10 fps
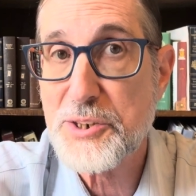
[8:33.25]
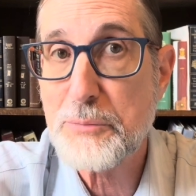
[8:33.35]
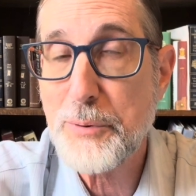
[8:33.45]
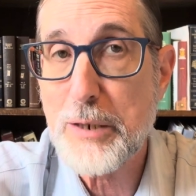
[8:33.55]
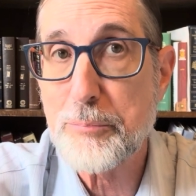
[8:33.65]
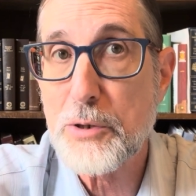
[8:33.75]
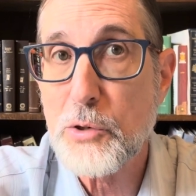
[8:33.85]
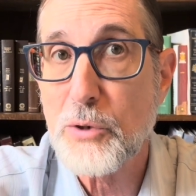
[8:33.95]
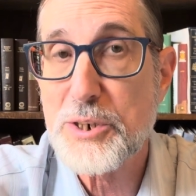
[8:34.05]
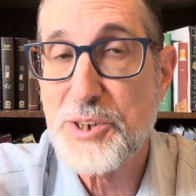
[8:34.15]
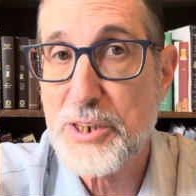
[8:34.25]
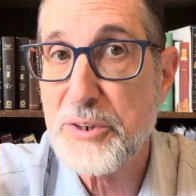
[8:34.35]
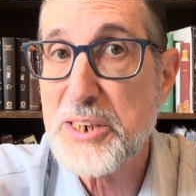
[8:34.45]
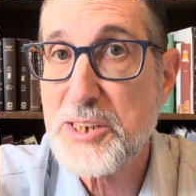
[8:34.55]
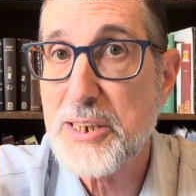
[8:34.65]
to people who are
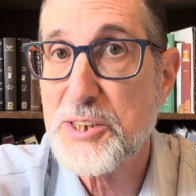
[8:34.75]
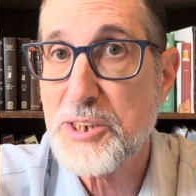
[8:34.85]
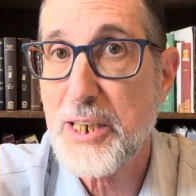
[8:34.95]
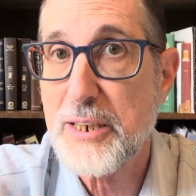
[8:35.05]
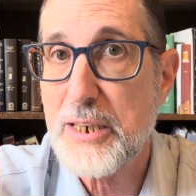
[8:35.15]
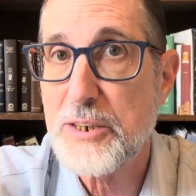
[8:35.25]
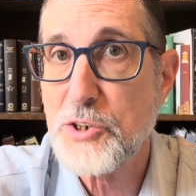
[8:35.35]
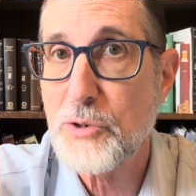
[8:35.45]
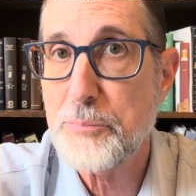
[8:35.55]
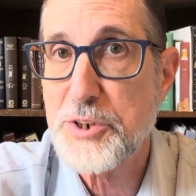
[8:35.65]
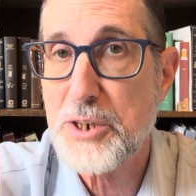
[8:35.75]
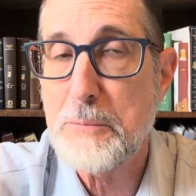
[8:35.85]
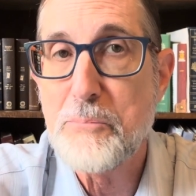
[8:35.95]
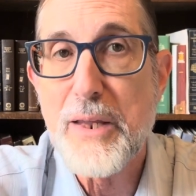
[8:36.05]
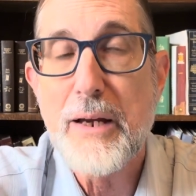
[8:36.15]
seriously studying
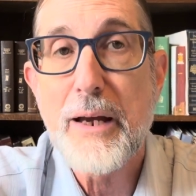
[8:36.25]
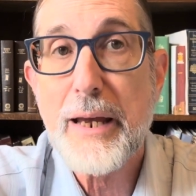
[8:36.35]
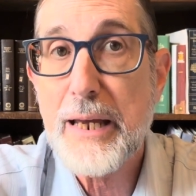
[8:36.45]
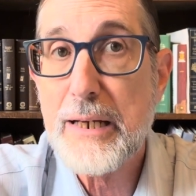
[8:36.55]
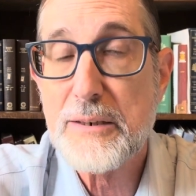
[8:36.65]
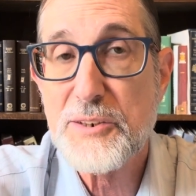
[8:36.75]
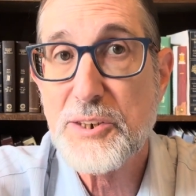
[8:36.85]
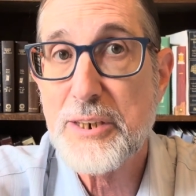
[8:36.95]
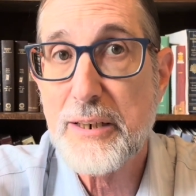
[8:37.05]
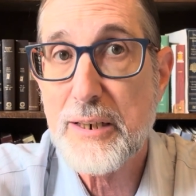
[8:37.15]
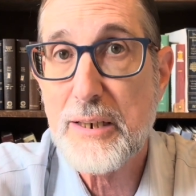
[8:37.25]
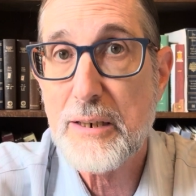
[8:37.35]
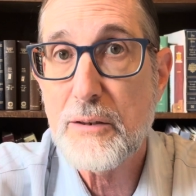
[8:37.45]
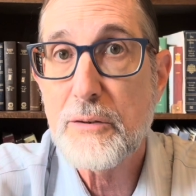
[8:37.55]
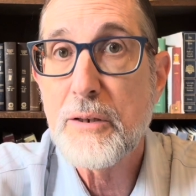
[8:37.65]
Scripture and studying